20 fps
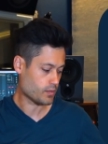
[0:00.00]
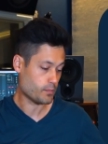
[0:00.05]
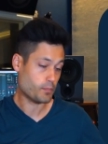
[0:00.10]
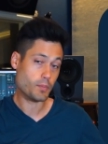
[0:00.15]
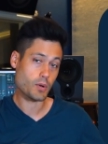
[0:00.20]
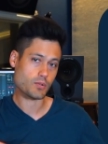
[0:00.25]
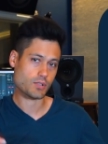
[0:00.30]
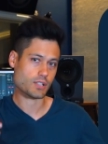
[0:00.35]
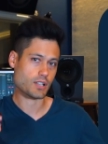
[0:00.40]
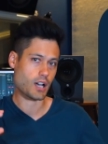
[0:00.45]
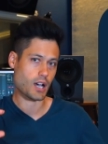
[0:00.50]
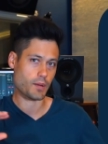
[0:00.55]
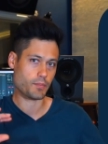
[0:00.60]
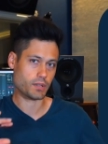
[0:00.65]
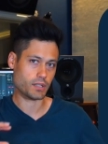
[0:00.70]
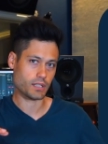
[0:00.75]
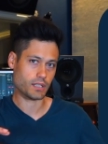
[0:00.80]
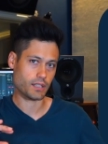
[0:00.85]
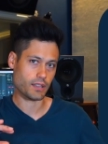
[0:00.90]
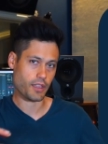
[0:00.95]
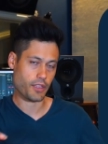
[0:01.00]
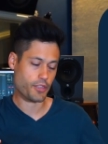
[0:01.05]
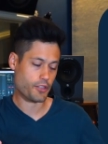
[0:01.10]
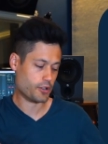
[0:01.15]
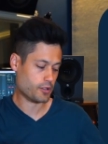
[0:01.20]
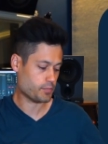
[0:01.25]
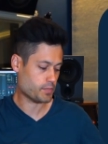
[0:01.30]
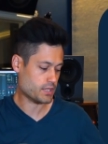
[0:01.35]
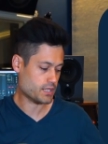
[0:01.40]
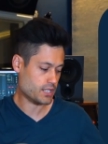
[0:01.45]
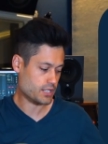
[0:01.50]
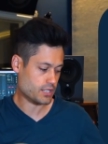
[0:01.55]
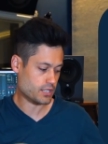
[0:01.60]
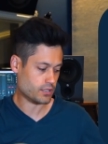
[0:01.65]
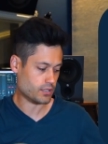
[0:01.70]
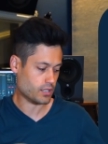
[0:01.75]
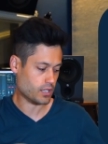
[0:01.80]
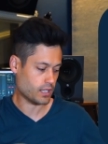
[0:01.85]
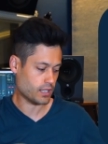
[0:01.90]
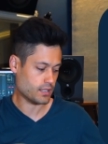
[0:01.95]
most commonly the 3rd
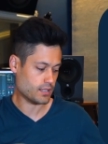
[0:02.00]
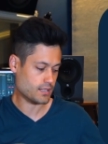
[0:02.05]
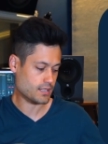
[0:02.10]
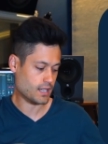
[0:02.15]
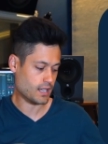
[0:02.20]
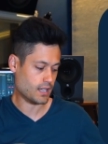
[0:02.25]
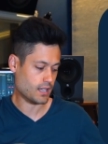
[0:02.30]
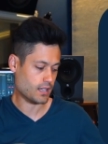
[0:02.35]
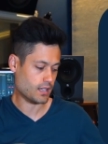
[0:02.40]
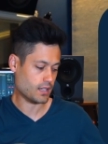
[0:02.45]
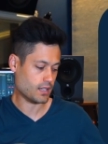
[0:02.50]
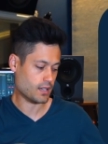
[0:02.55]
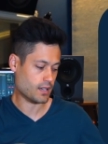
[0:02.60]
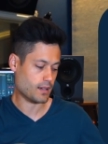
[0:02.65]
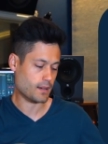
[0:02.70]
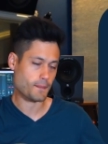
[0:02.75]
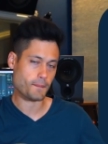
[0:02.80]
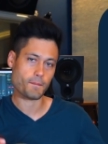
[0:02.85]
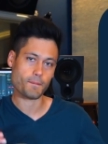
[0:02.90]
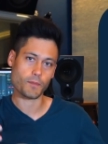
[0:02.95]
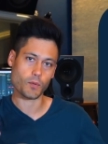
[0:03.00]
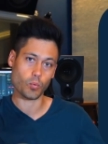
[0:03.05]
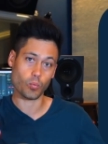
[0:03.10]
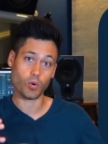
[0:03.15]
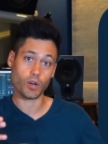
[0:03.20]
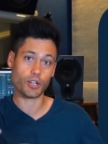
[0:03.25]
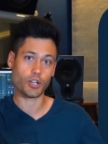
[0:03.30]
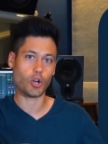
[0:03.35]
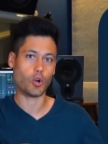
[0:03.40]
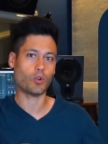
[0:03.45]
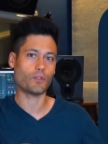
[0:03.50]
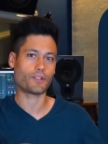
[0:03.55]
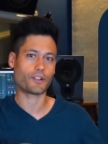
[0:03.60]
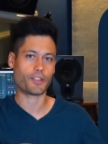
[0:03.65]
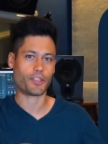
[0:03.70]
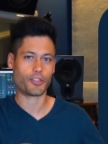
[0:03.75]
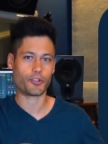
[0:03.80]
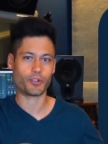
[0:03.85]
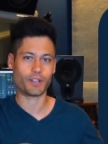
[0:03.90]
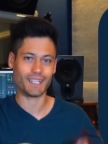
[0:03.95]
position is a 1 over
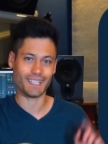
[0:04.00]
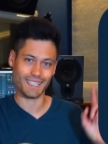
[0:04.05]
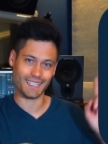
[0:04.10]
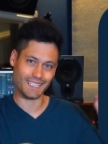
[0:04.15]
3,